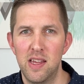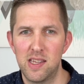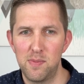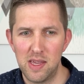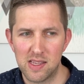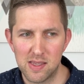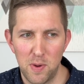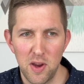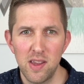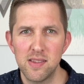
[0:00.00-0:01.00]
to be
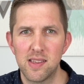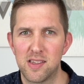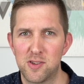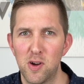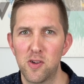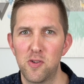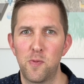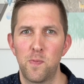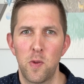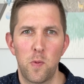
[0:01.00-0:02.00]
experiencing a struggle